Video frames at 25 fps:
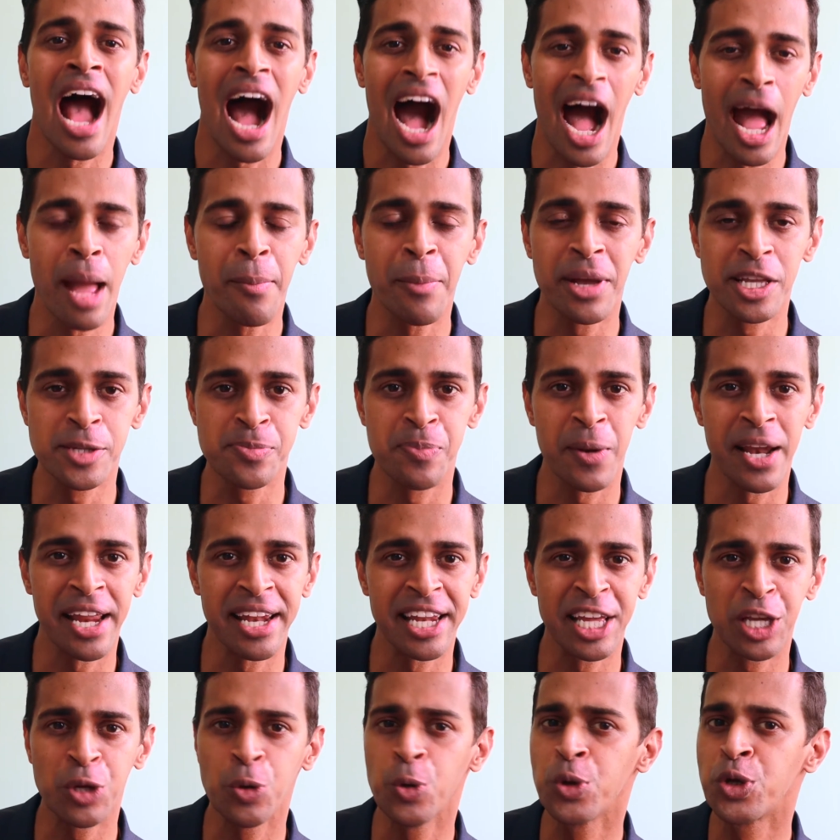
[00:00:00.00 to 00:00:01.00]
I am
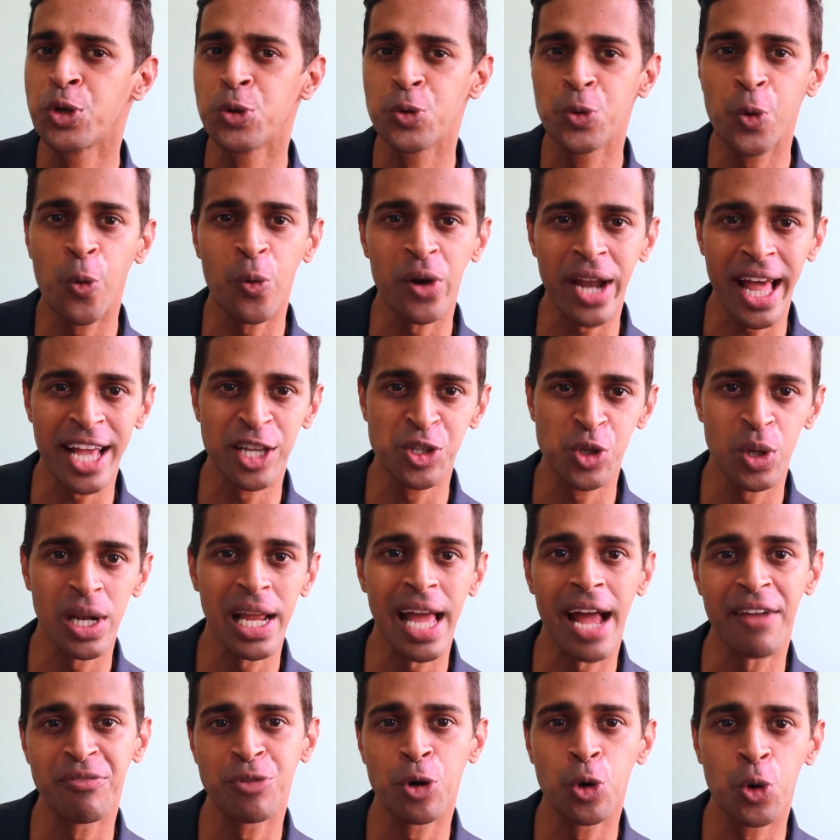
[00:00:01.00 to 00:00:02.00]
explaining you don't actually
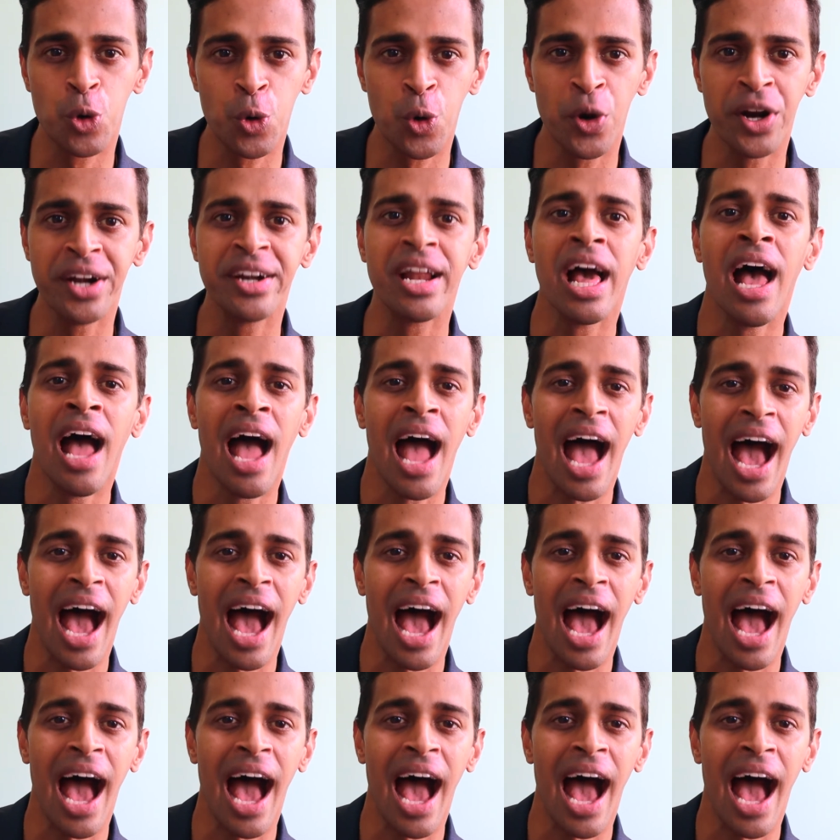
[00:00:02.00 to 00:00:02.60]
have to do it.